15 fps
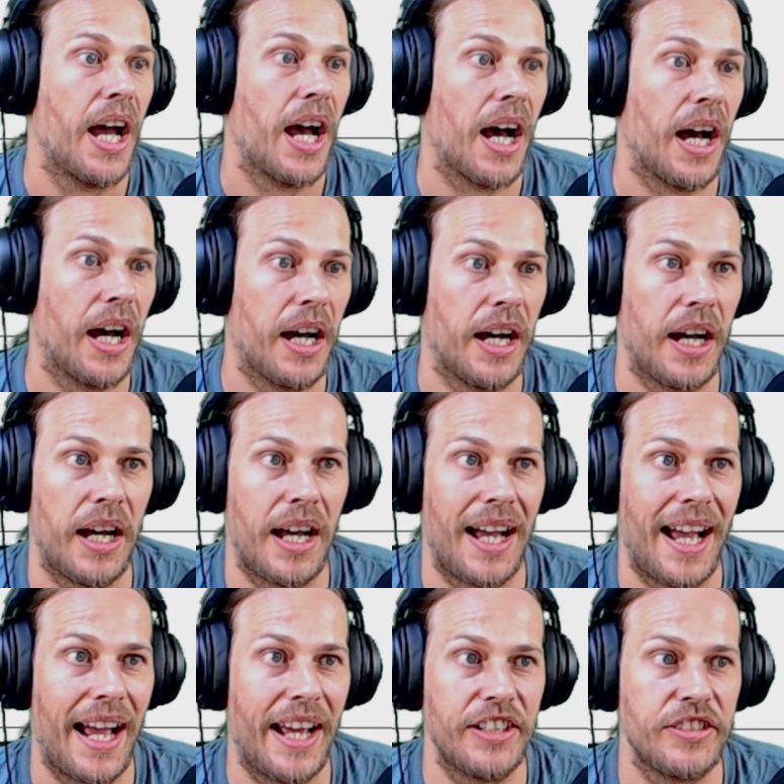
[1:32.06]

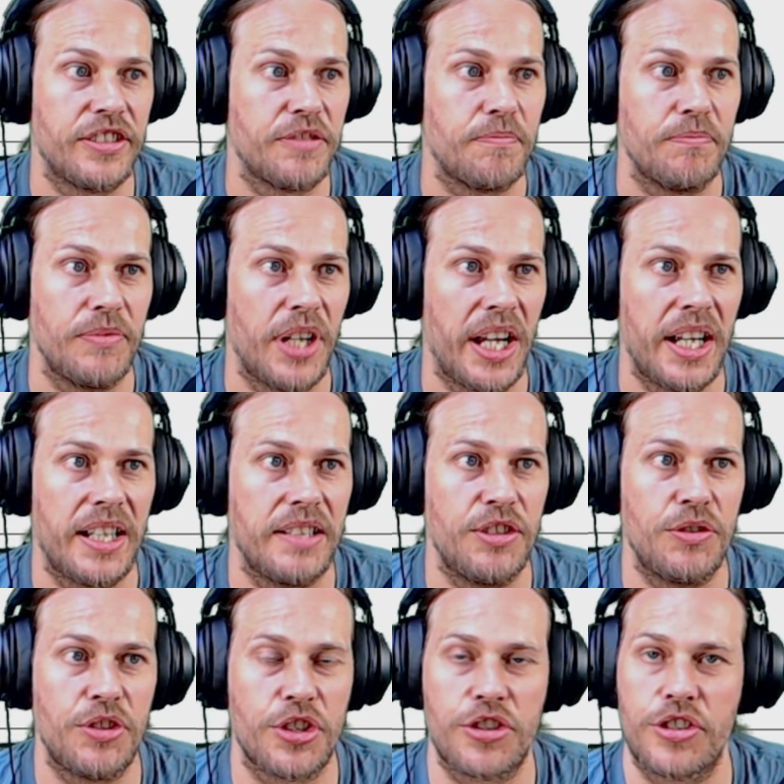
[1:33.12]
And yeah, you
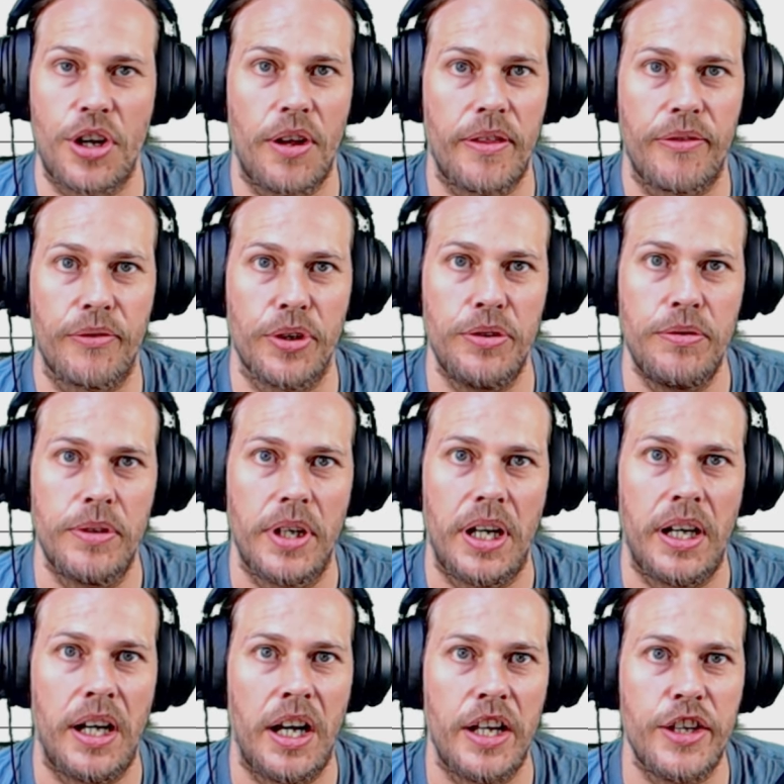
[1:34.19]
just start through.
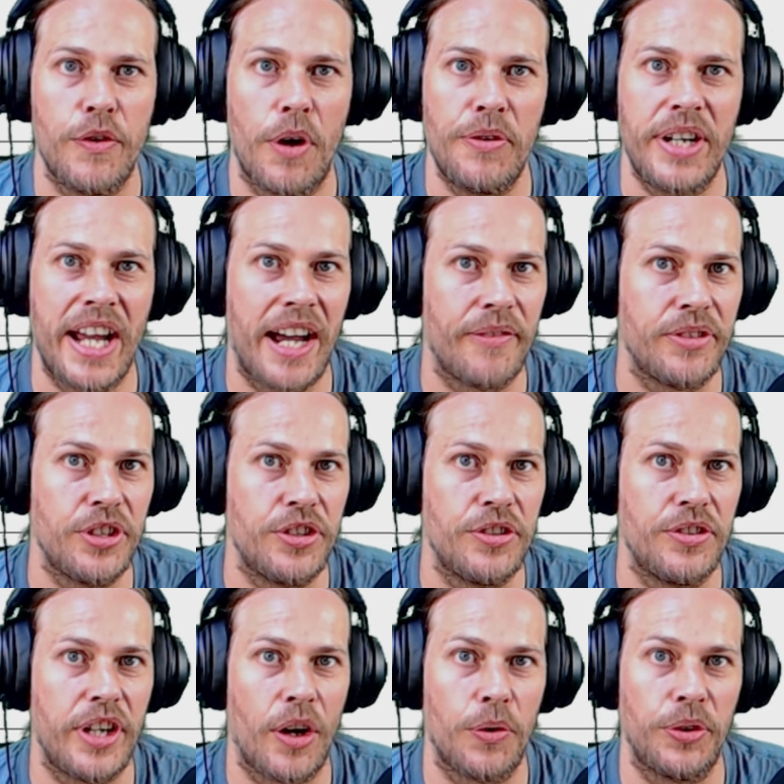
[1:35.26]
You only have to
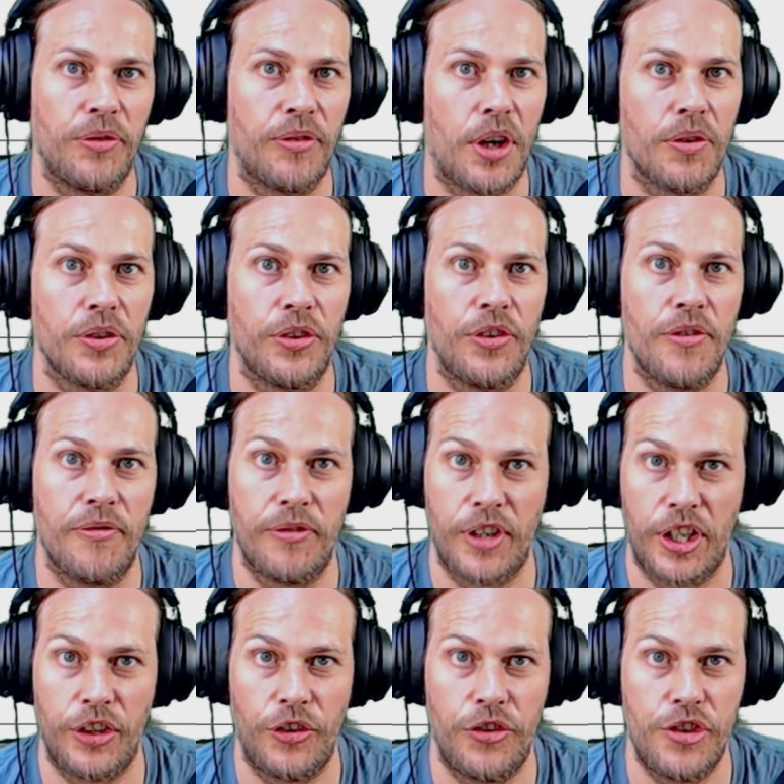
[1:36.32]
go as far as the
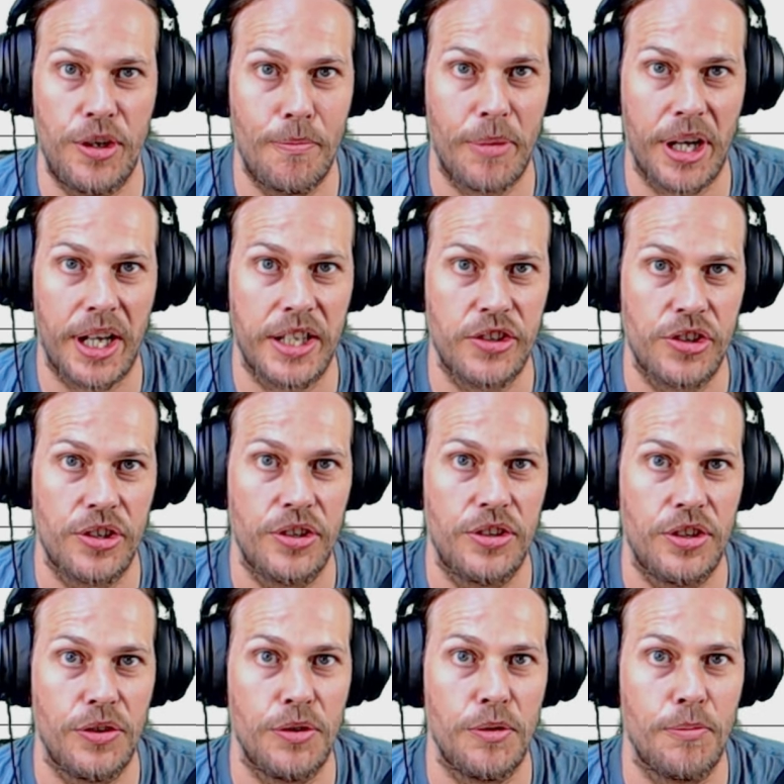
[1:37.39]
first gym badge
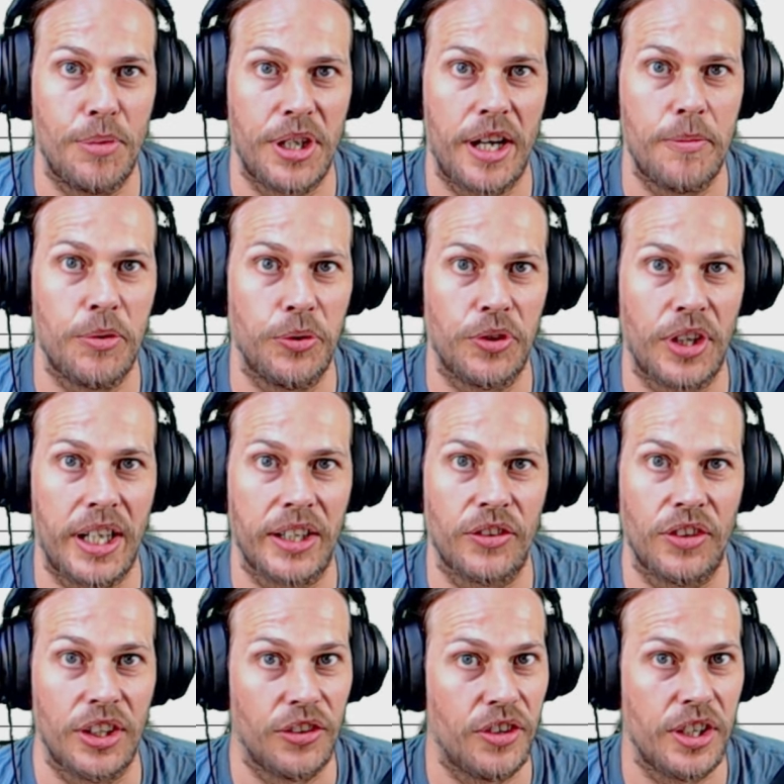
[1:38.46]
to be able to
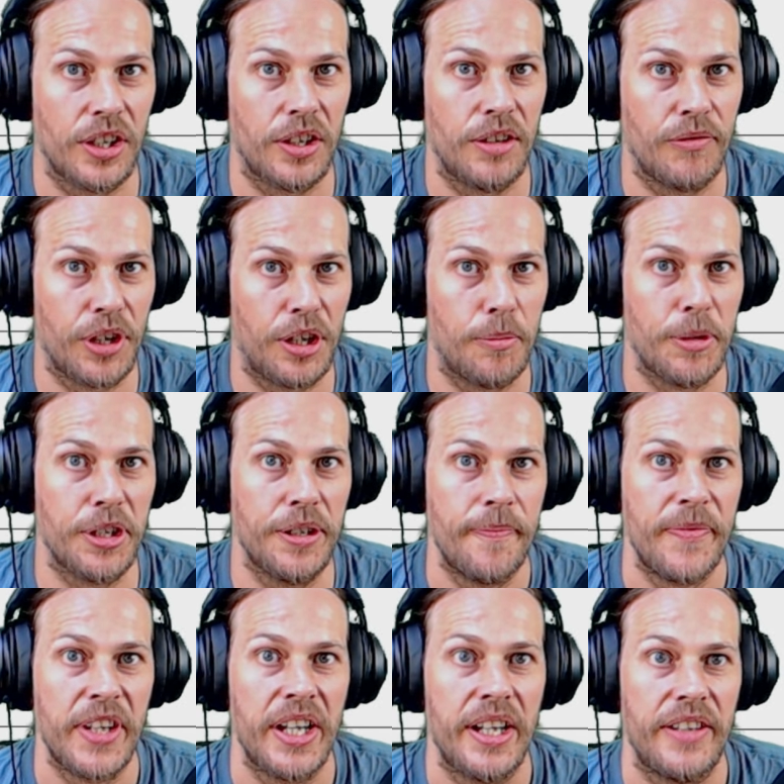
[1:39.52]
access the Isle of Armor.
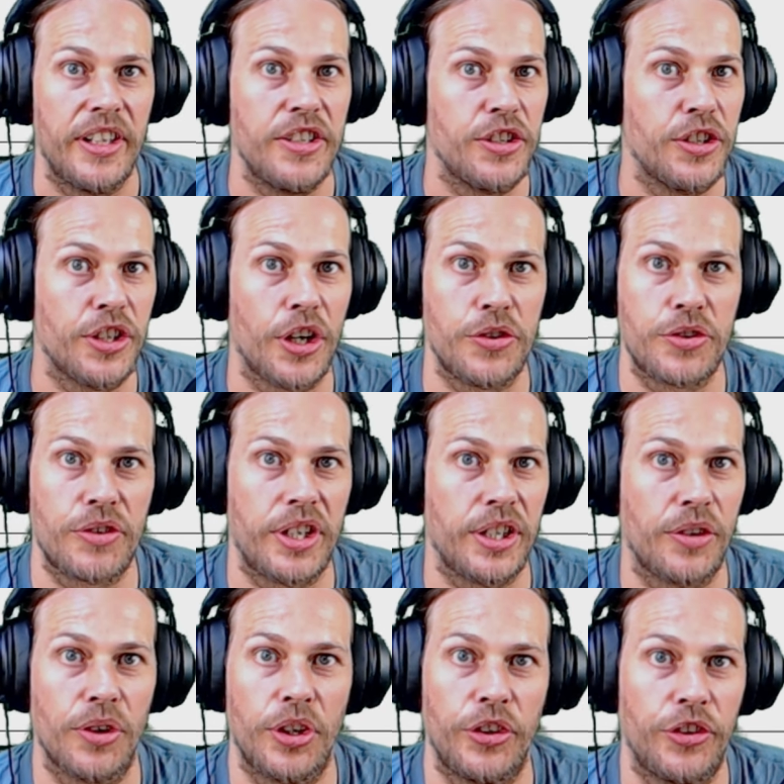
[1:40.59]
Then you can go straight
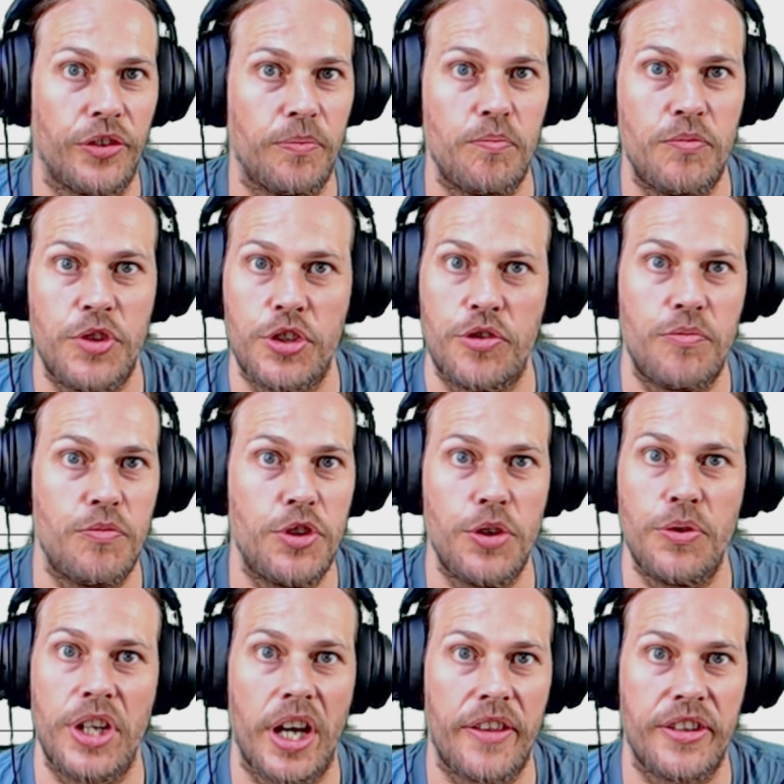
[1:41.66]
across, just do
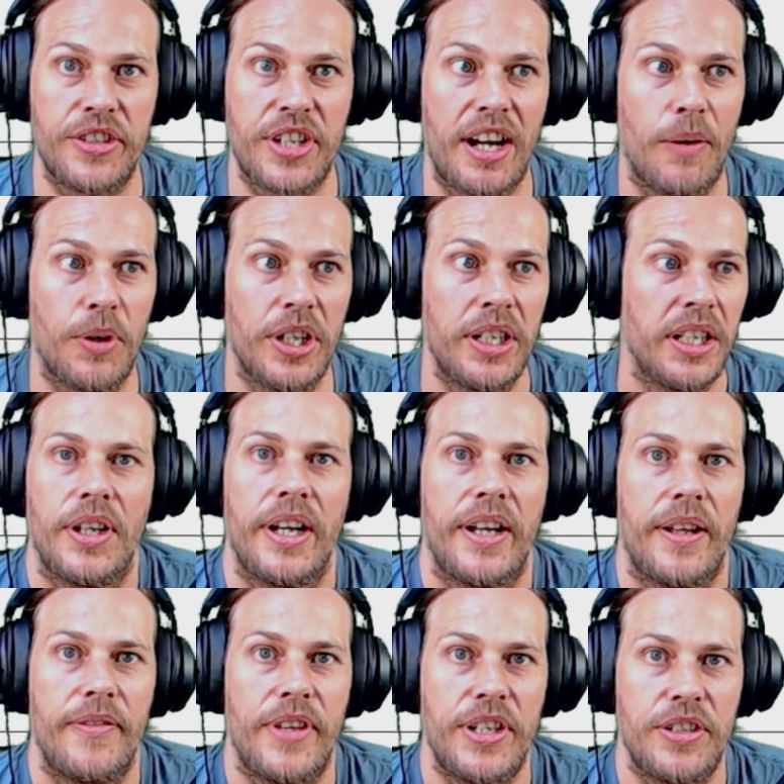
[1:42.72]
the other tower.
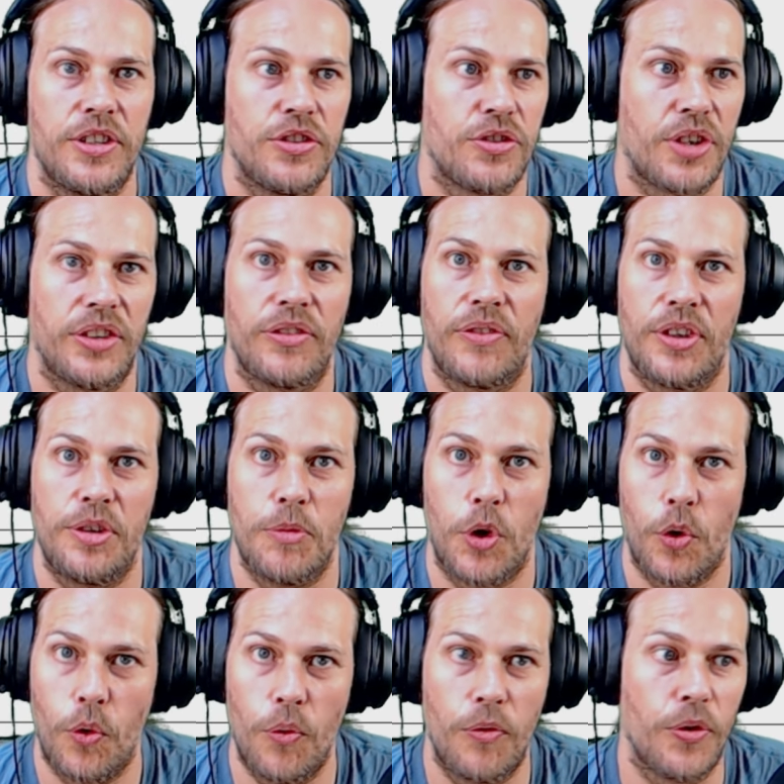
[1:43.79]
Then you can transfer them
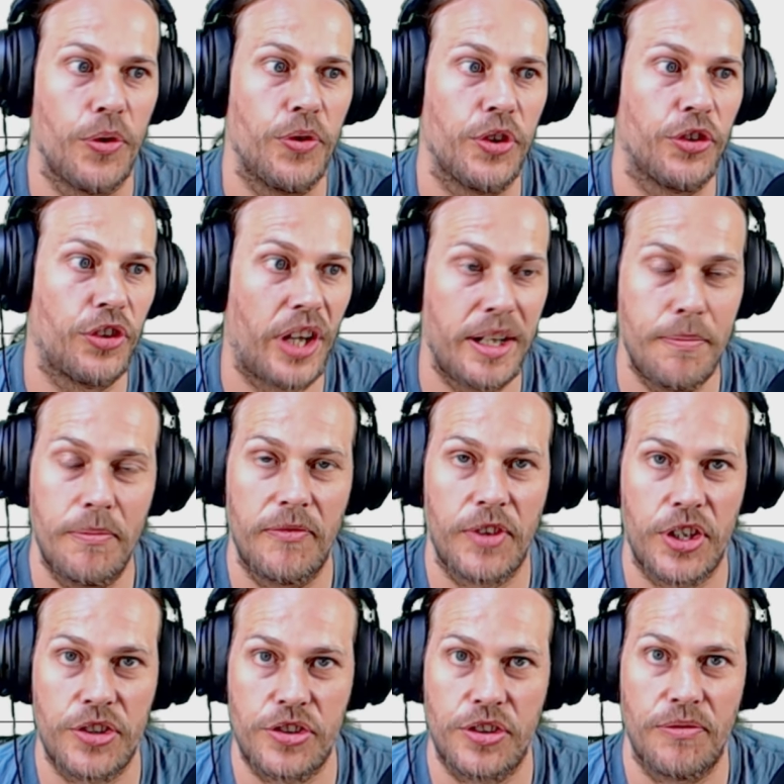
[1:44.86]
all through the same
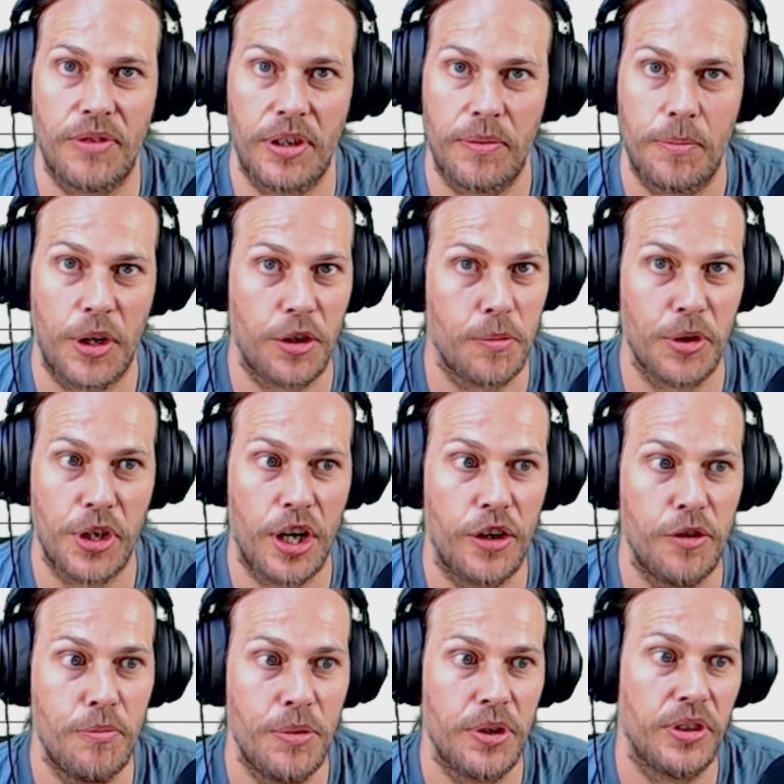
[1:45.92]
version of Pokemon
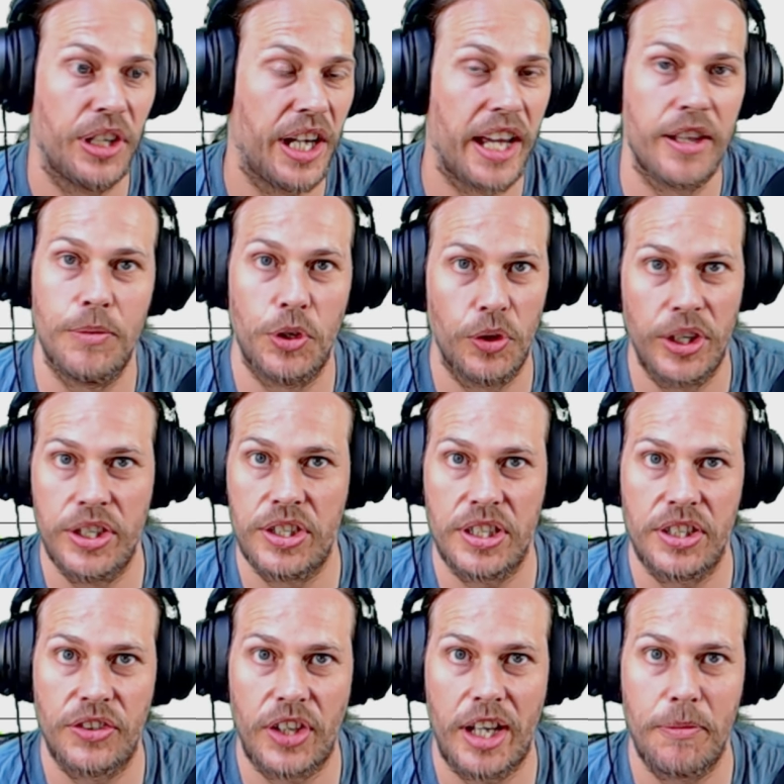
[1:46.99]
Home and get them all into the
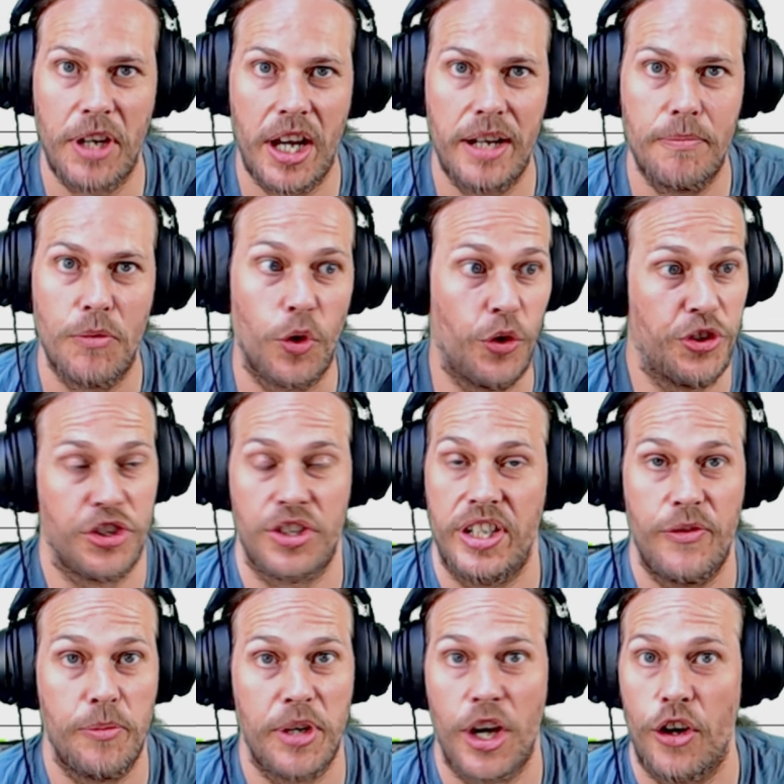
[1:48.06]
same game, or just leave
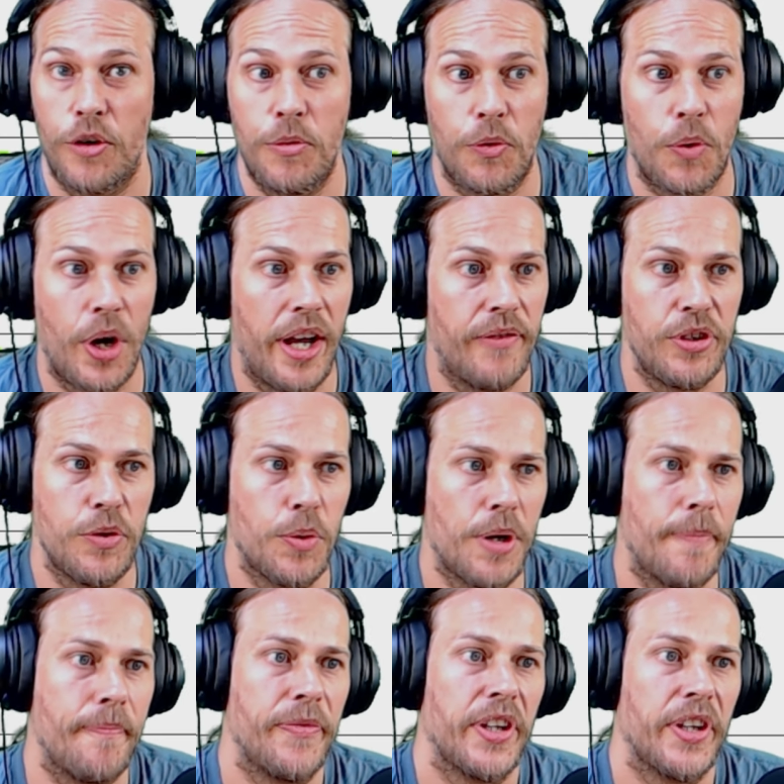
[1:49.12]
them in Home, or whatever you want.